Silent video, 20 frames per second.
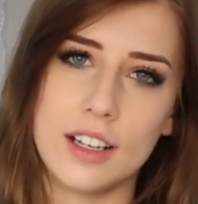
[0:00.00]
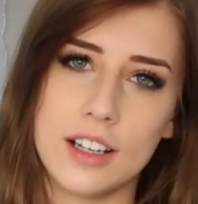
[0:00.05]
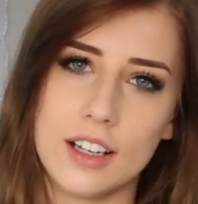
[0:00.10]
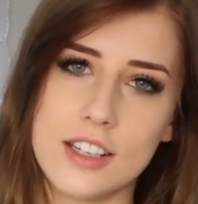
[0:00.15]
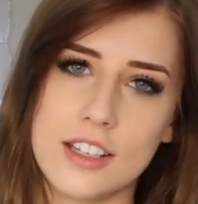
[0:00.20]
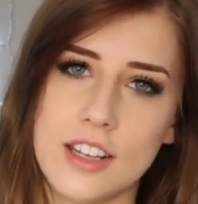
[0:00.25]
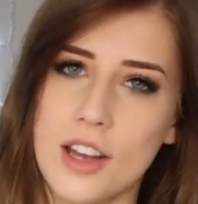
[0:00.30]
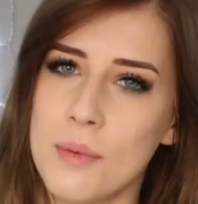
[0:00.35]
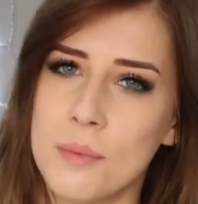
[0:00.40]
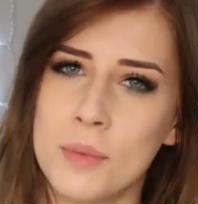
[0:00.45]

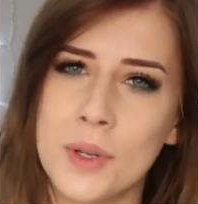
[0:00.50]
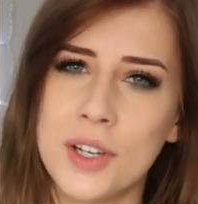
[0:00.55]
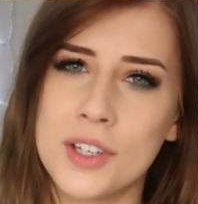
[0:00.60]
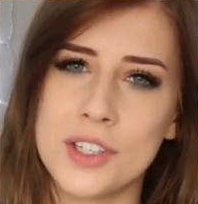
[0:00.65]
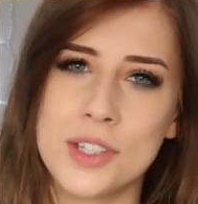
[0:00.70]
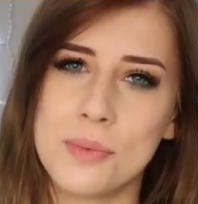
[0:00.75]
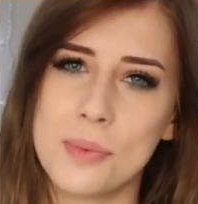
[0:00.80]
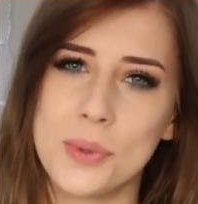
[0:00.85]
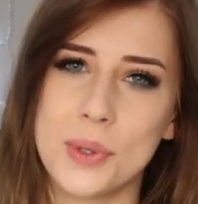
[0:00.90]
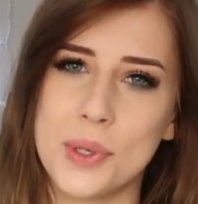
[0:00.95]
because I'm not a
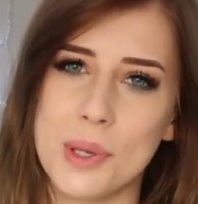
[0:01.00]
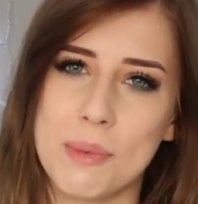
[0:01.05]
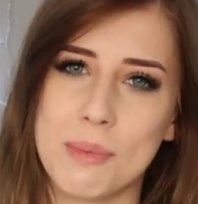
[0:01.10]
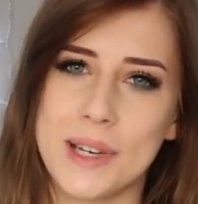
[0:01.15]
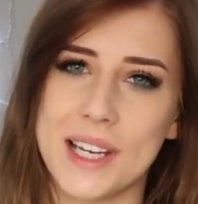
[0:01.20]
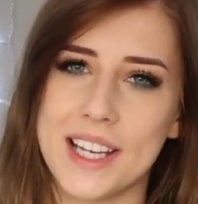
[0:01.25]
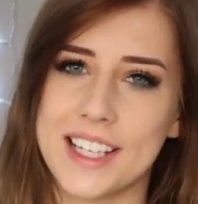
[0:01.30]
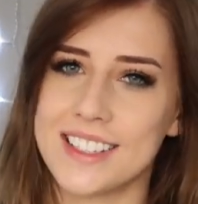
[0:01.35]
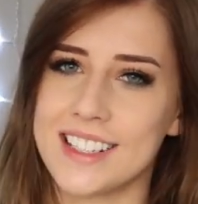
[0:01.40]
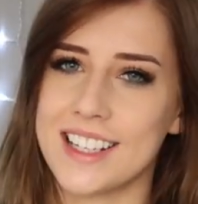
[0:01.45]
sporty
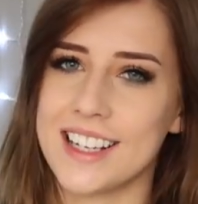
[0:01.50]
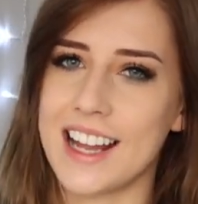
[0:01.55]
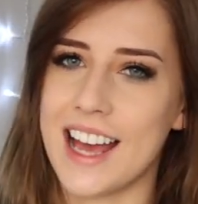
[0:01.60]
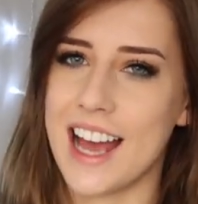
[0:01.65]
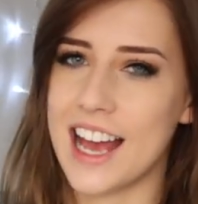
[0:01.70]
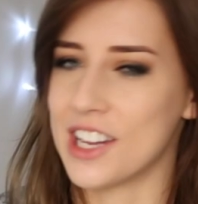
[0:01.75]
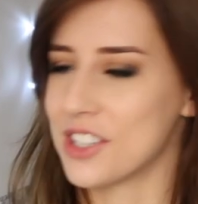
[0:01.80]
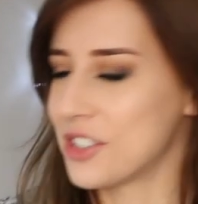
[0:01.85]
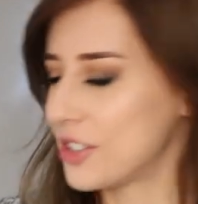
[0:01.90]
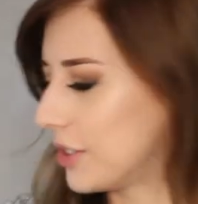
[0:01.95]
person
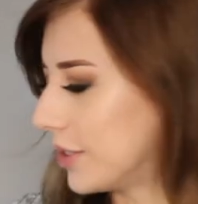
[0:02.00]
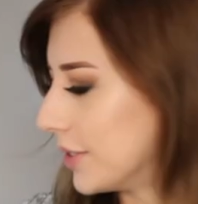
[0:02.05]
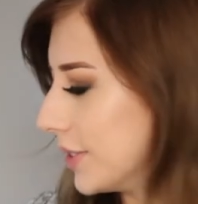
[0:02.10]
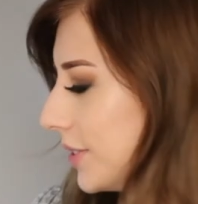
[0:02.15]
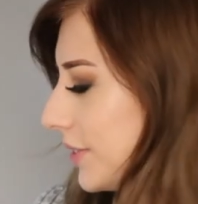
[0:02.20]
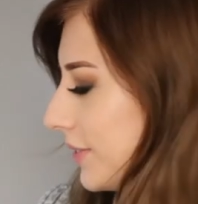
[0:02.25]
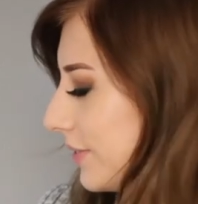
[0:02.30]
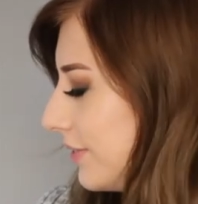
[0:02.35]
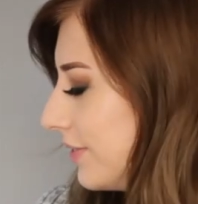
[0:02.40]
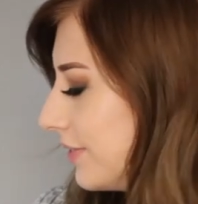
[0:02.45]
at
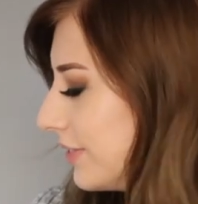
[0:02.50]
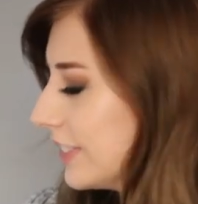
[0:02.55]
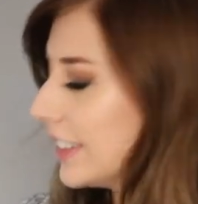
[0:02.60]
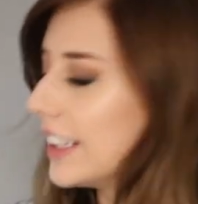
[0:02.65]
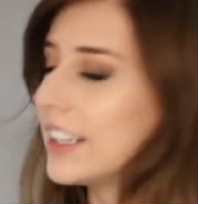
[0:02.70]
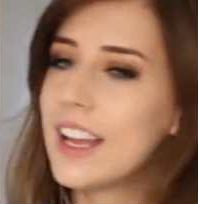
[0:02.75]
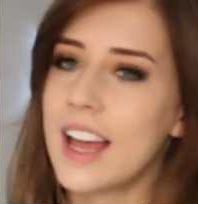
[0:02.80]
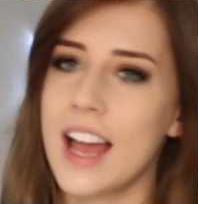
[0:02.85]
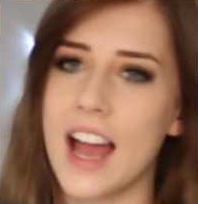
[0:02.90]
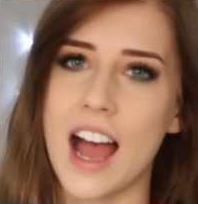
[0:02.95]
all.
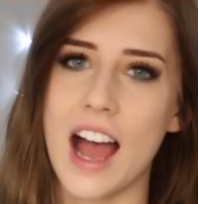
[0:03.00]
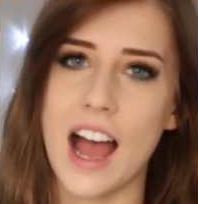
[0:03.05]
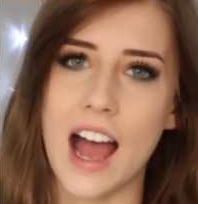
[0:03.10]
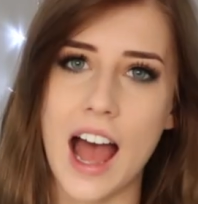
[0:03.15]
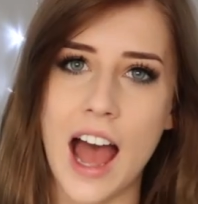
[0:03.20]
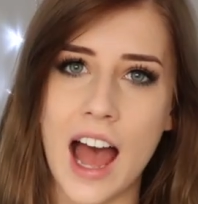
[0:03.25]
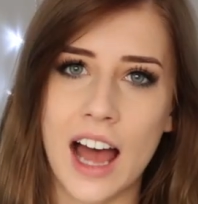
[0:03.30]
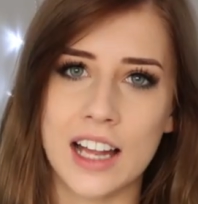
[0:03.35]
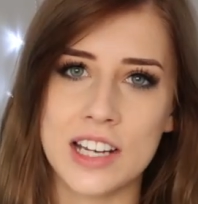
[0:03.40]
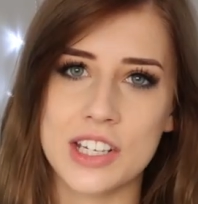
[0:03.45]

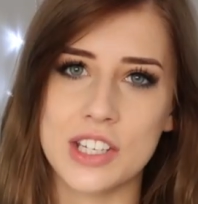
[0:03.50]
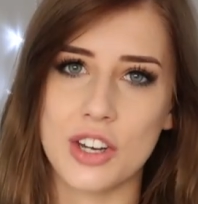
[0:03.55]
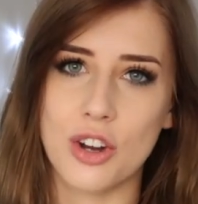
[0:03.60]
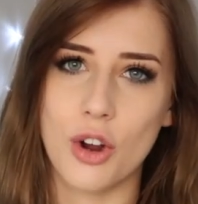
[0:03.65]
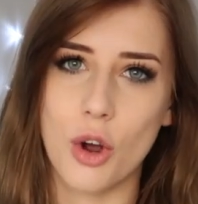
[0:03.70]
At